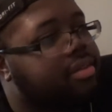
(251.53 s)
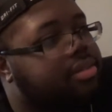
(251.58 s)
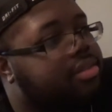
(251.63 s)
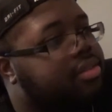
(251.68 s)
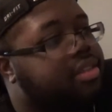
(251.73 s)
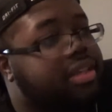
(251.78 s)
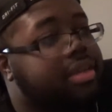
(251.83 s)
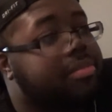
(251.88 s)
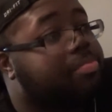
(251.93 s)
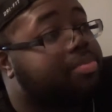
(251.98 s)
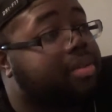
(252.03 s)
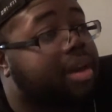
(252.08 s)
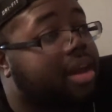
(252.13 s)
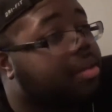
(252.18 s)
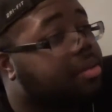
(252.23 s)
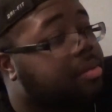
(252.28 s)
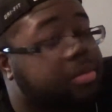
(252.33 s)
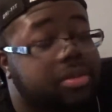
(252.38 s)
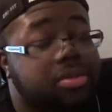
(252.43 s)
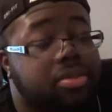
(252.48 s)
She
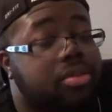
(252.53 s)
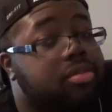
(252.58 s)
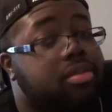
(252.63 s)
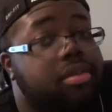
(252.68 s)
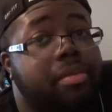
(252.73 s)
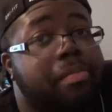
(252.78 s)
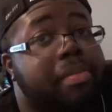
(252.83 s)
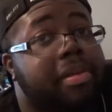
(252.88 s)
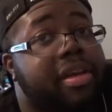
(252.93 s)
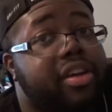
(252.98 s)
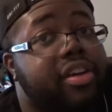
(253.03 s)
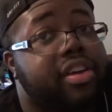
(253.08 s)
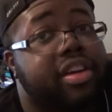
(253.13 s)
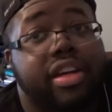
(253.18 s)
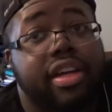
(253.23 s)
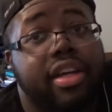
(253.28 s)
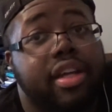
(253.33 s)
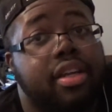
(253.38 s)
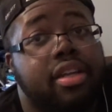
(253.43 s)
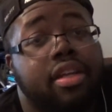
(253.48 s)
probably was on her
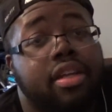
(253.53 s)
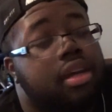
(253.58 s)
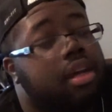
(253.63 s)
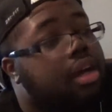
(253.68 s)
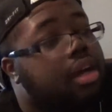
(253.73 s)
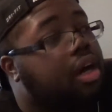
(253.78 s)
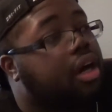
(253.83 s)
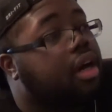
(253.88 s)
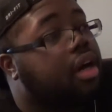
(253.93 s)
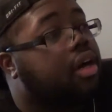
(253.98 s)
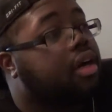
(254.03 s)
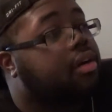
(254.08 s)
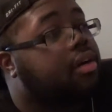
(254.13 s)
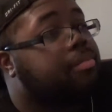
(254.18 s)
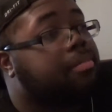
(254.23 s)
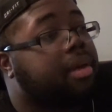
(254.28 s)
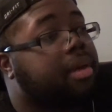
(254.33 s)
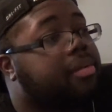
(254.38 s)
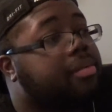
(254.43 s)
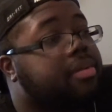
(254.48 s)
period.
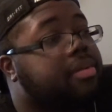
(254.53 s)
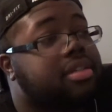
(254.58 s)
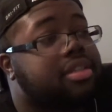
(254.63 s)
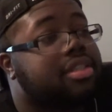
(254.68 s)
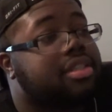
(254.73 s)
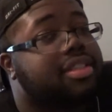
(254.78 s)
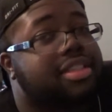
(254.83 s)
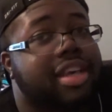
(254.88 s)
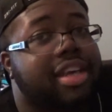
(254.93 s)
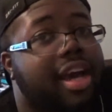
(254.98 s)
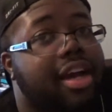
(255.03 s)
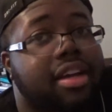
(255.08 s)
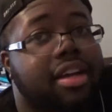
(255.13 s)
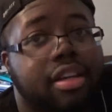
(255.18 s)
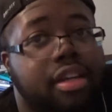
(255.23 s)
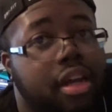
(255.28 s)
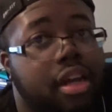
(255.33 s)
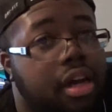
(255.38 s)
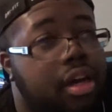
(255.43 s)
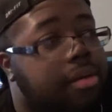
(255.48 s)
Maybe she just
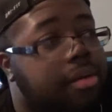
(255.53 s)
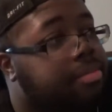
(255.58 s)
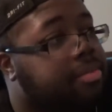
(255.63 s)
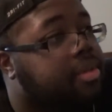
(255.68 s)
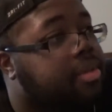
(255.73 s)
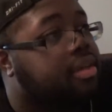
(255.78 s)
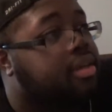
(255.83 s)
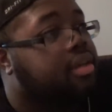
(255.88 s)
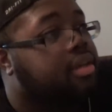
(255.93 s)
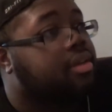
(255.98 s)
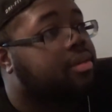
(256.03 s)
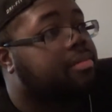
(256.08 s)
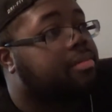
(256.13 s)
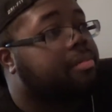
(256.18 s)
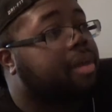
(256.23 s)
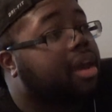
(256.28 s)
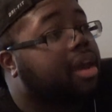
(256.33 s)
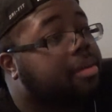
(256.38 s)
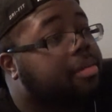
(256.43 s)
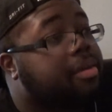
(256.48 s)
got dumped.
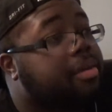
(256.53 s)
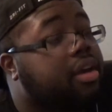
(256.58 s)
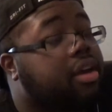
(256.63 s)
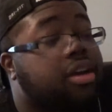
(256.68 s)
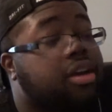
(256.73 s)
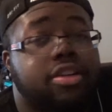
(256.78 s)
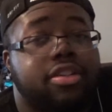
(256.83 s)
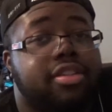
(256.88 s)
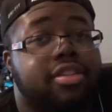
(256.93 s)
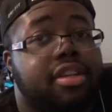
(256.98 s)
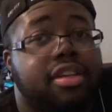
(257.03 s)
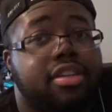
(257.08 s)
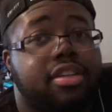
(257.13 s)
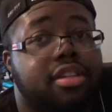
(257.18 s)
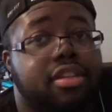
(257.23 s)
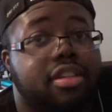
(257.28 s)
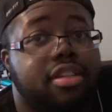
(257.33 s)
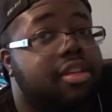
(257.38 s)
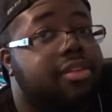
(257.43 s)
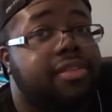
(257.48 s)
Maybe her
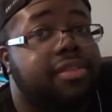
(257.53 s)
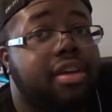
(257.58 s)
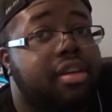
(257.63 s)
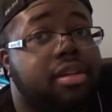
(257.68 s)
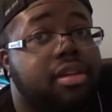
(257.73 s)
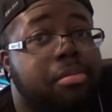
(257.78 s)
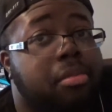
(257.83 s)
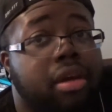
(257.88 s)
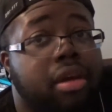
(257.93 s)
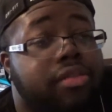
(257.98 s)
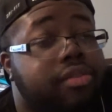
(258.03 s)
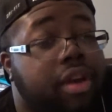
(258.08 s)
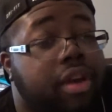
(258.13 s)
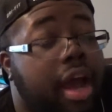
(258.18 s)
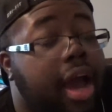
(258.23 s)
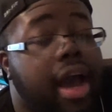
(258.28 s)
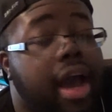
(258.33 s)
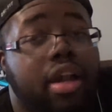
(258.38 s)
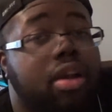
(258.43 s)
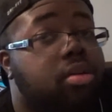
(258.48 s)
sister just fucked the boyfriend.
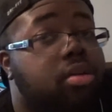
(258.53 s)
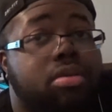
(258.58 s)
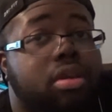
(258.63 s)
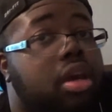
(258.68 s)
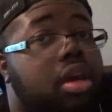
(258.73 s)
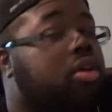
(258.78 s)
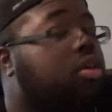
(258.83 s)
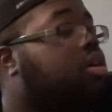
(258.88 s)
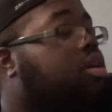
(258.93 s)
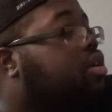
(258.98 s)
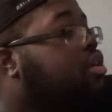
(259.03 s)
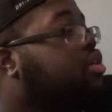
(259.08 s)
I don't know.